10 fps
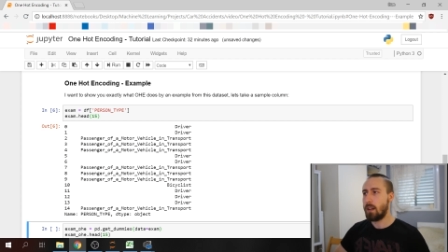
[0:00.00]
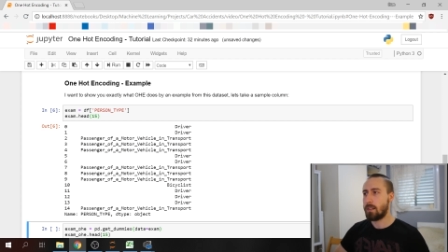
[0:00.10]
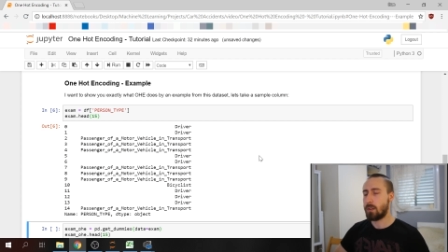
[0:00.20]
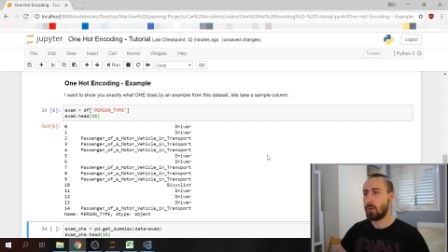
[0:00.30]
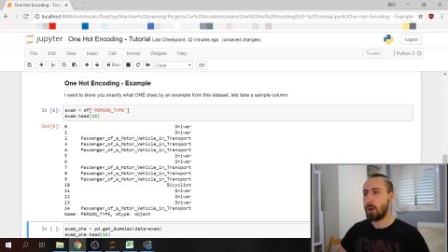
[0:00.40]

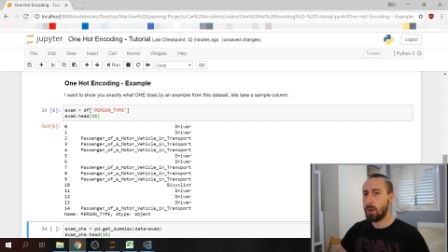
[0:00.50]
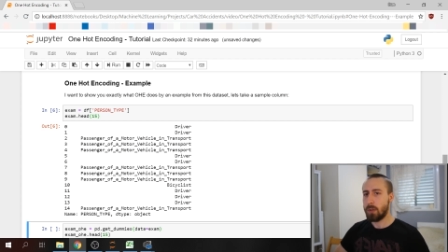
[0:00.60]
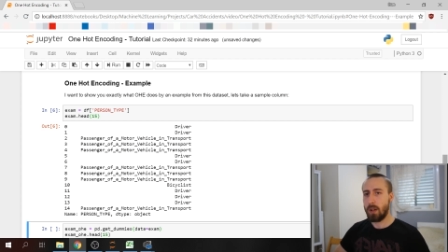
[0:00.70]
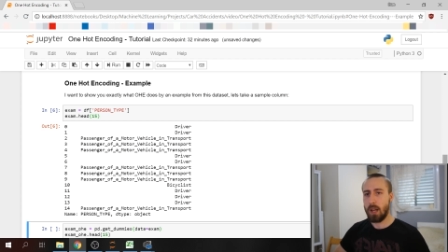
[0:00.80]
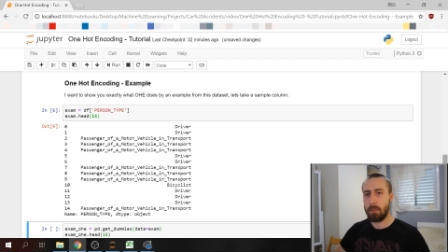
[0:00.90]
So what
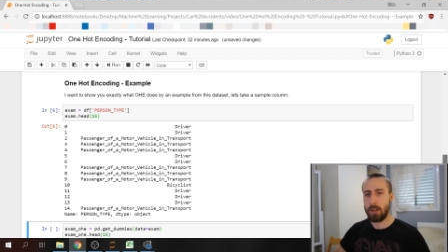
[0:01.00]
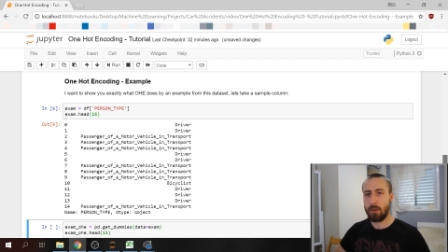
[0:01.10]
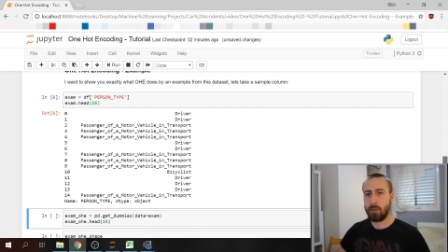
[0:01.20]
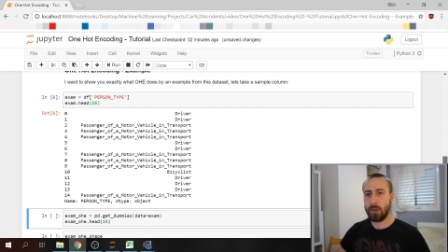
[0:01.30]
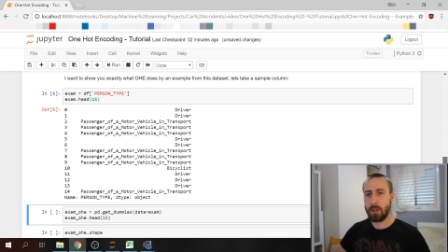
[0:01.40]
will happen
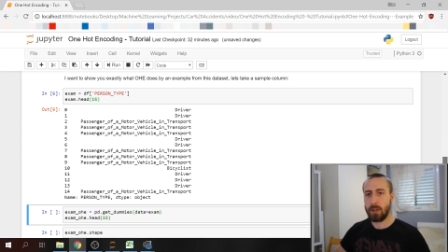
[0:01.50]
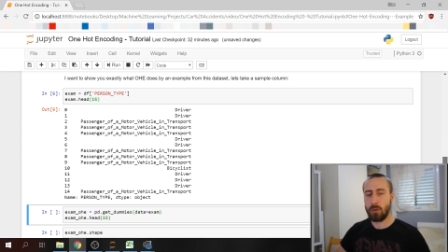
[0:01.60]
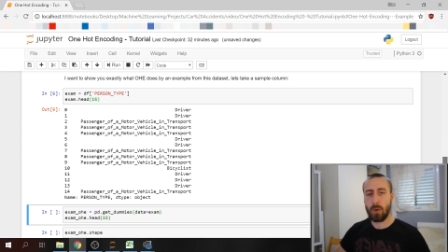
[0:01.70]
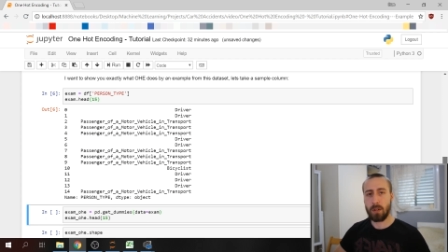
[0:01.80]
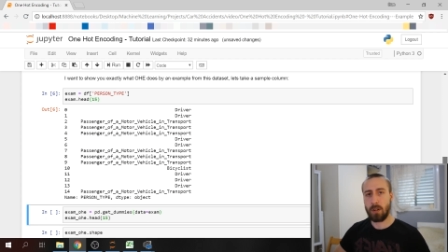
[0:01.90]
if we will do
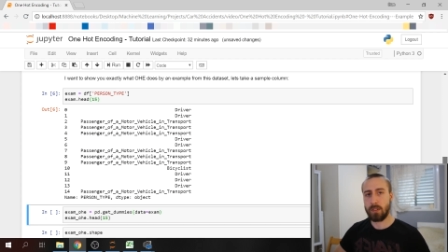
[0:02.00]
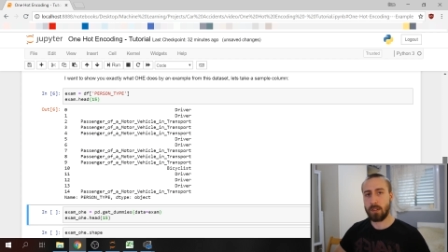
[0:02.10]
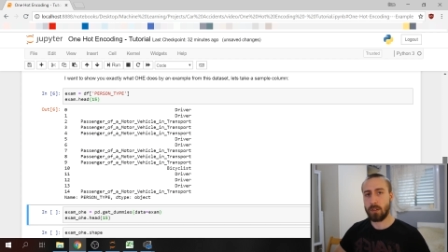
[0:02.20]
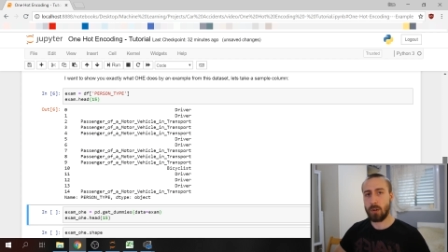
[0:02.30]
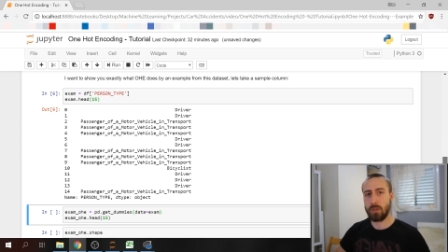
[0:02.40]
one hot
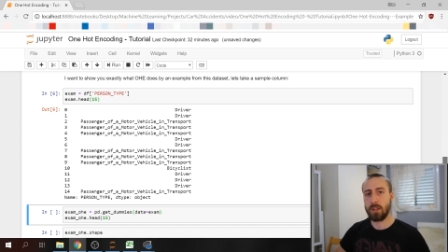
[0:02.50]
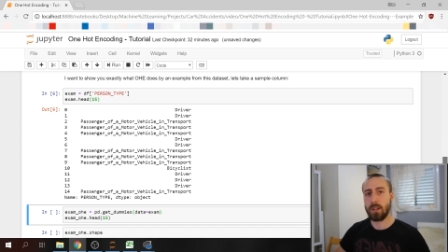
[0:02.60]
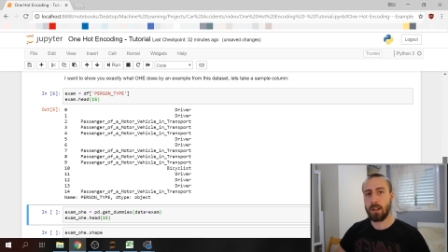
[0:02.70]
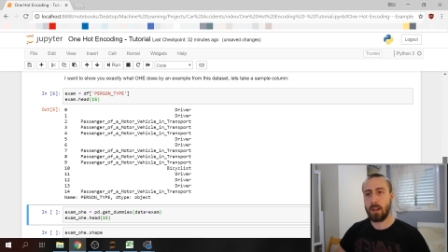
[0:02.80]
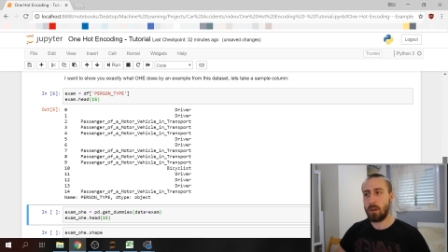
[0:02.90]

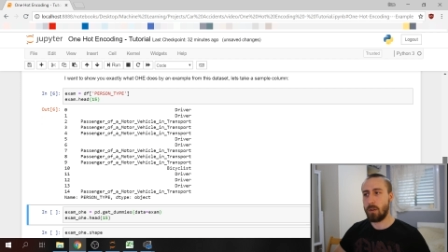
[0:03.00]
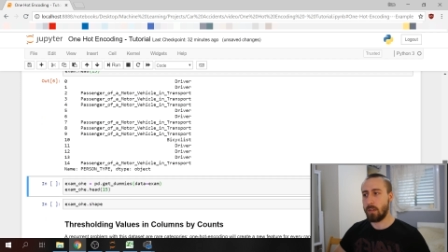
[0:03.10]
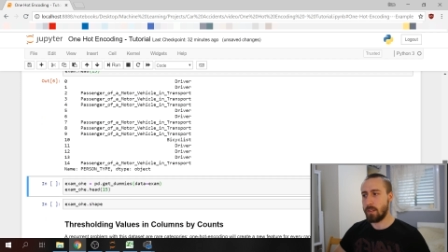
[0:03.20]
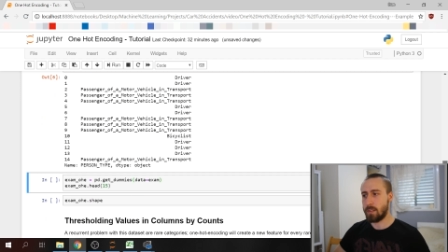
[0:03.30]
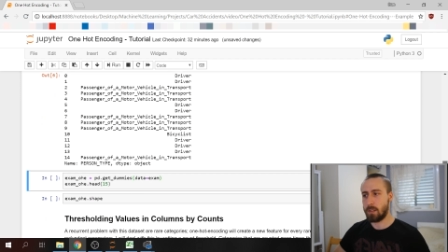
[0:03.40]
encoding on
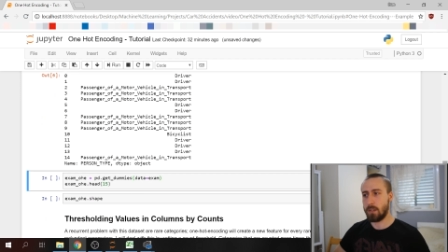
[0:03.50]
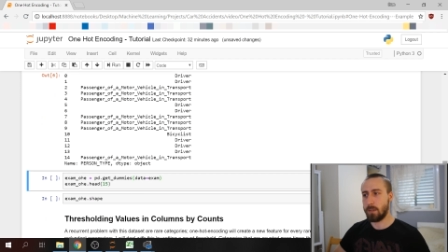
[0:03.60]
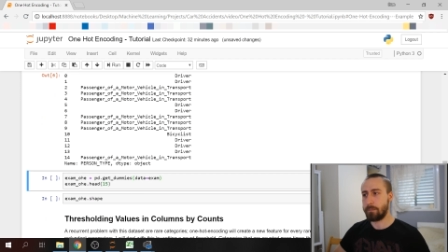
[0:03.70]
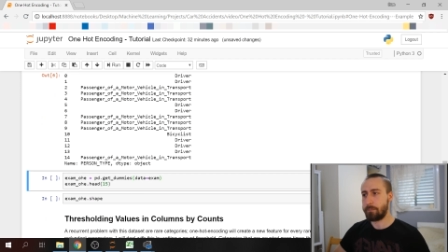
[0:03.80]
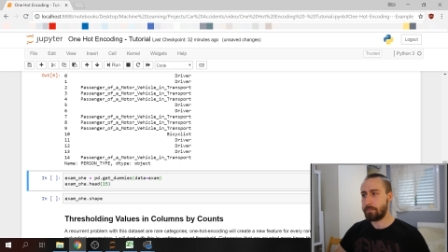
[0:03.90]
this column?